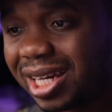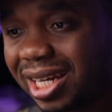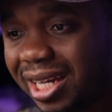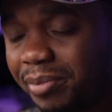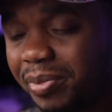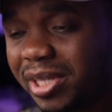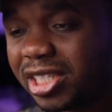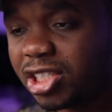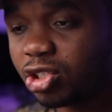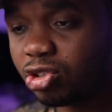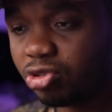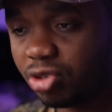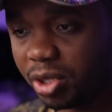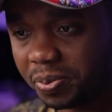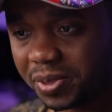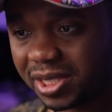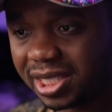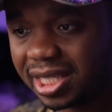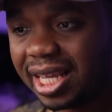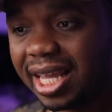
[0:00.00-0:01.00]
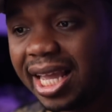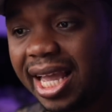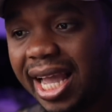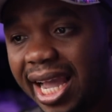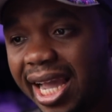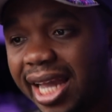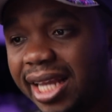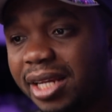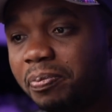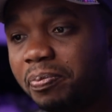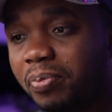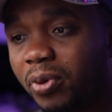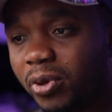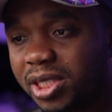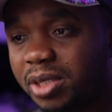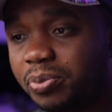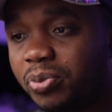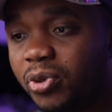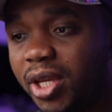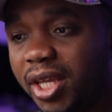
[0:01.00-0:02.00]
claiming scripts and
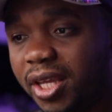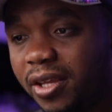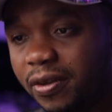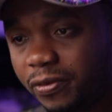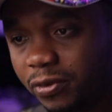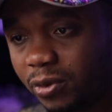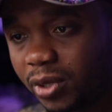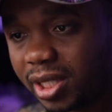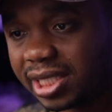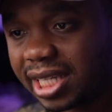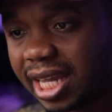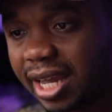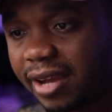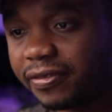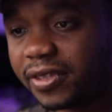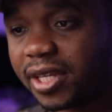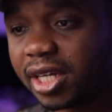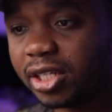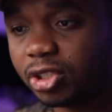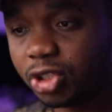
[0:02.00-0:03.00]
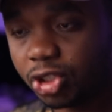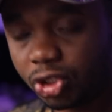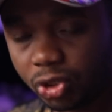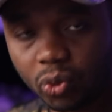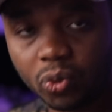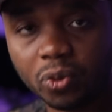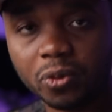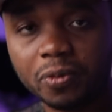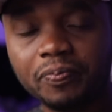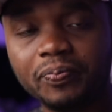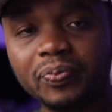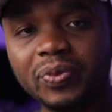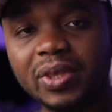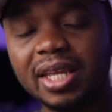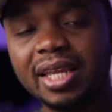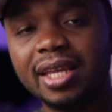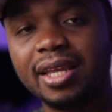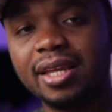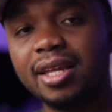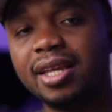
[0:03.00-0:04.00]
possible influence after the show.
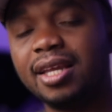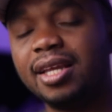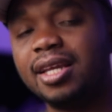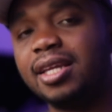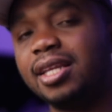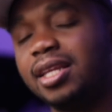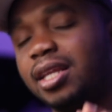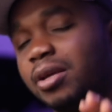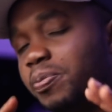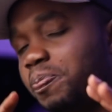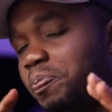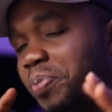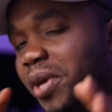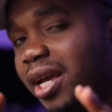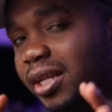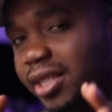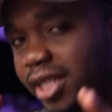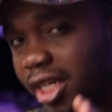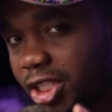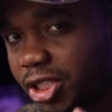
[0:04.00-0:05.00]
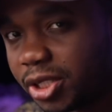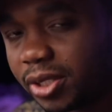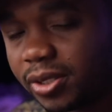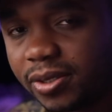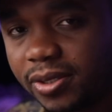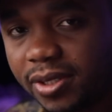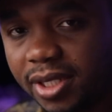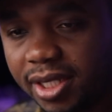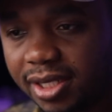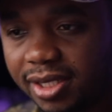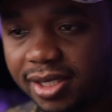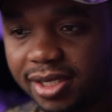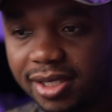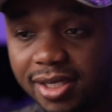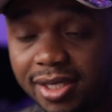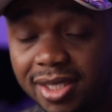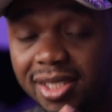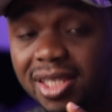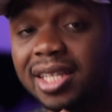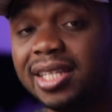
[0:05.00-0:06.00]
Pay attention to this.
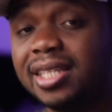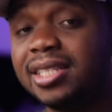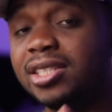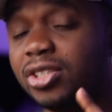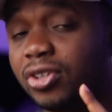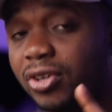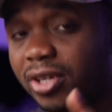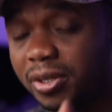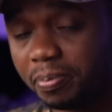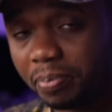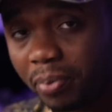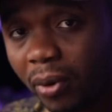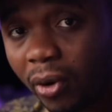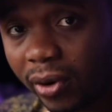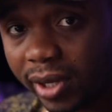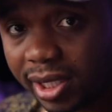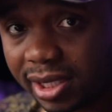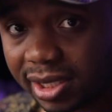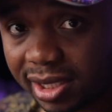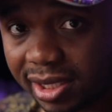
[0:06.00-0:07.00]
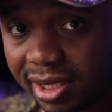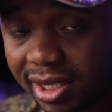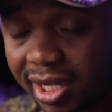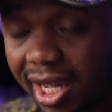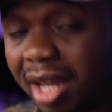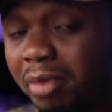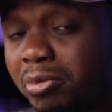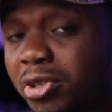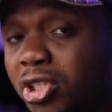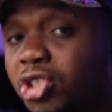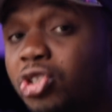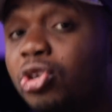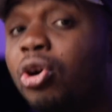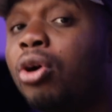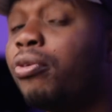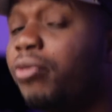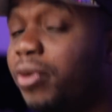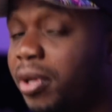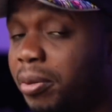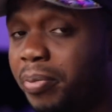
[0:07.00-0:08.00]
This lady's got a point. I'm
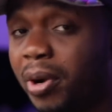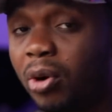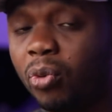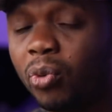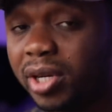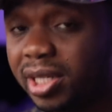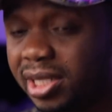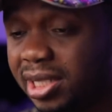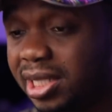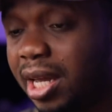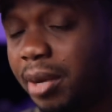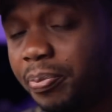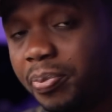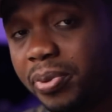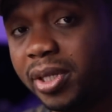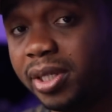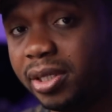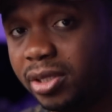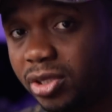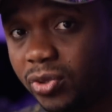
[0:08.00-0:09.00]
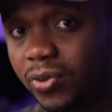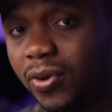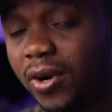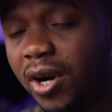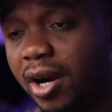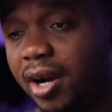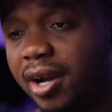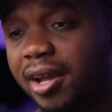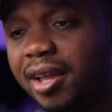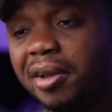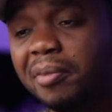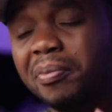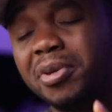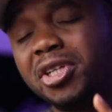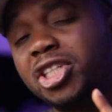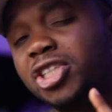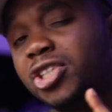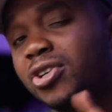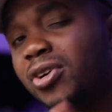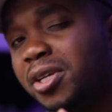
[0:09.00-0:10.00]
sorry about what is happening to her, but
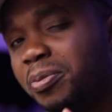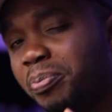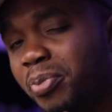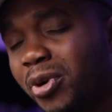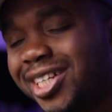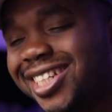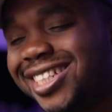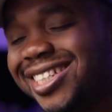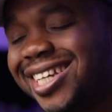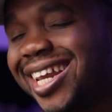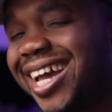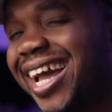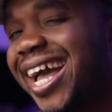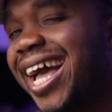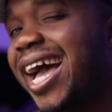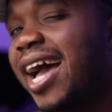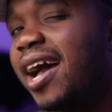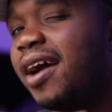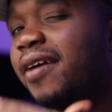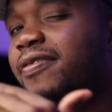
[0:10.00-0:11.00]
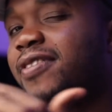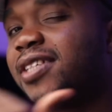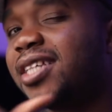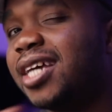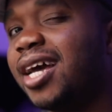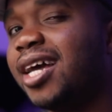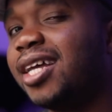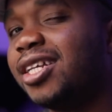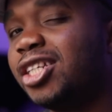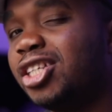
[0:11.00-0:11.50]
she's got a point. She said, after